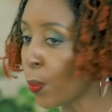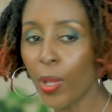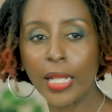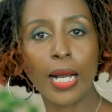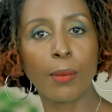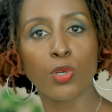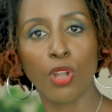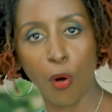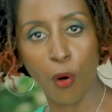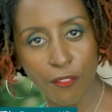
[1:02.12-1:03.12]
welcome to
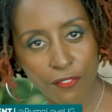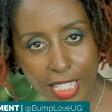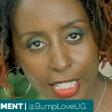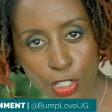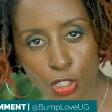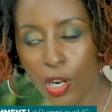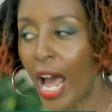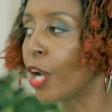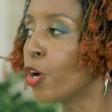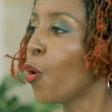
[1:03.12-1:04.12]
the conversation,
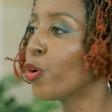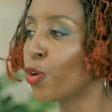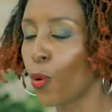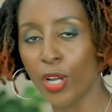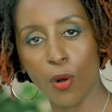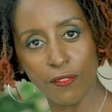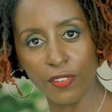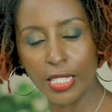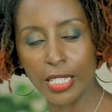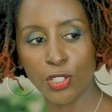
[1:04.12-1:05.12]
an ongoing
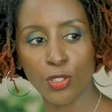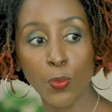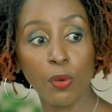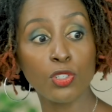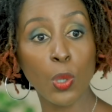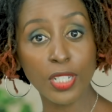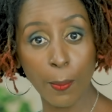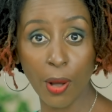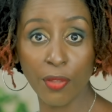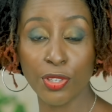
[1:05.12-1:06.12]
conversation. We've talked
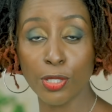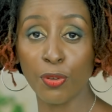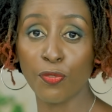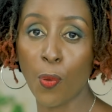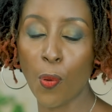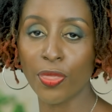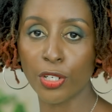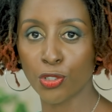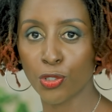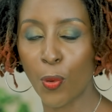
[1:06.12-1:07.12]
about this before on the
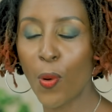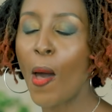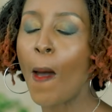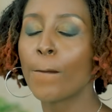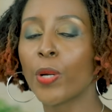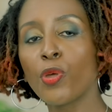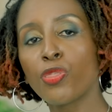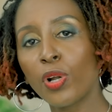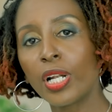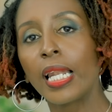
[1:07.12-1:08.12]
show, but we
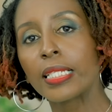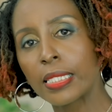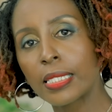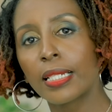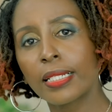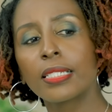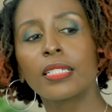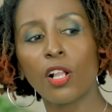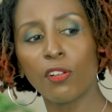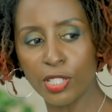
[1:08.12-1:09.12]
thought let's, let's
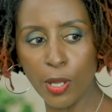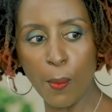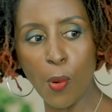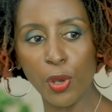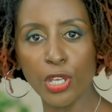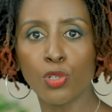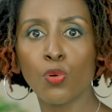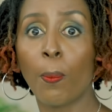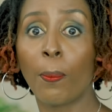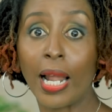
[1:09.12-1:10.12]
delve some more
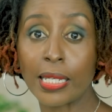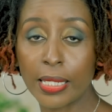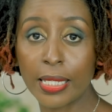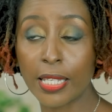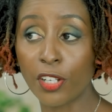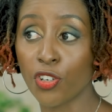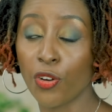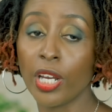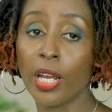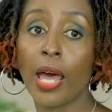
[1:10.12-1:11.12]
into plastic
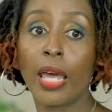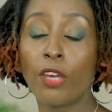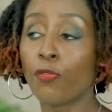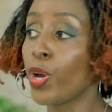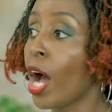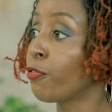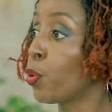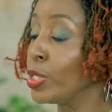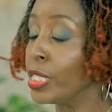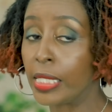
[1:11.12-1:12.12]
surgery, if we have
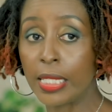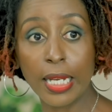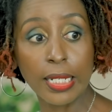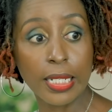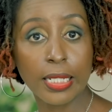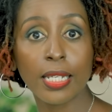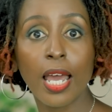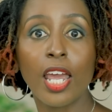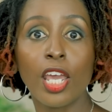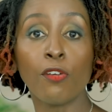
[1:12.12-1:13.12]
considered it,
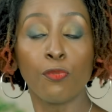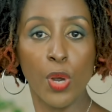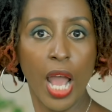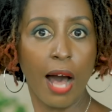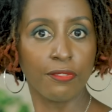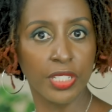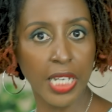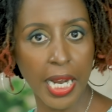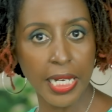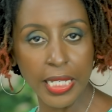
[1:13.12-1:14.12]
if we have
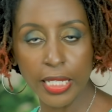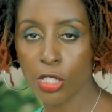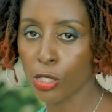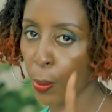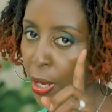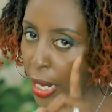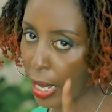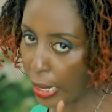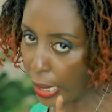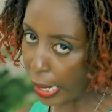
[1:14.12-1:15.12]
done it. Spoiler
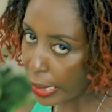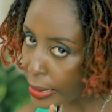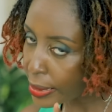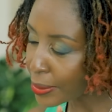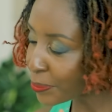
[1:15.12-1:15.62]
alert,